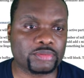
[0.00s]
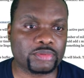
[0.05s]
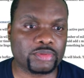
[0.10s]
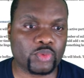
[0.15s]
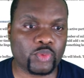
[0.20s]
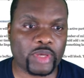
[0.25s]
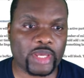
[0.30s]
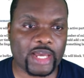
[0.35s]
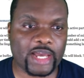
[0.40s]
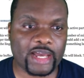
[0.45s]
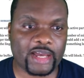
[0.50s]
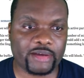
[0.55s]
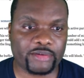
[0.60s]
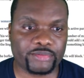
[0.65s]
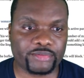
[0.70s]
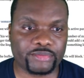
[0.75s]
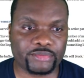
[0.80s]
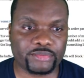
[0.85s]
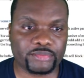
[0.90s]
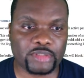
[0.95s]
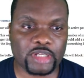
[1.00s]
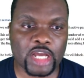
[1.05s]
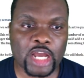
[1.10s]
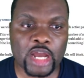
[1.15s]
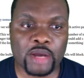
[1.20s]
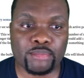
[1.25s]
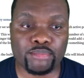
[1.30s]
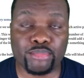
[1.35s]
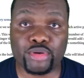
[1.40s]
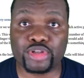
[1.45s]
we have
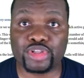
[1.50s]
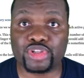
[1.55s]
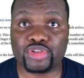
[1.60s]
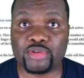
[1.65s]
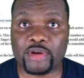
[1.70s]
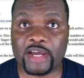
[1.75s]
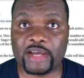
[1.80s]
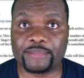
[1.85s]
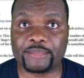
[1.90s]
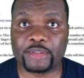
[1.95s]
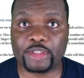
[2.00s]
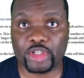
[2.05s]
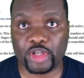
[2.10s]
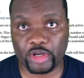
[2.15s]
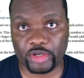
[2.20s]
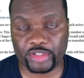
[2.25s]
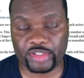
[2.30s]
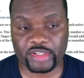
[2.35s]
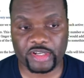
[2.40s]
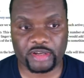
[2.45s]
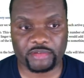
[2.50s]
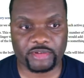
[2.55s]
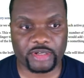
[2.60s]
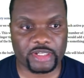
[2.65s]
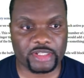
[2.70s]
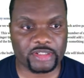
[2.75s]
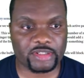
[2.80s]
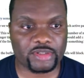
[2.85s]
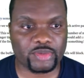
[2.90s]
Bootstrap Servers,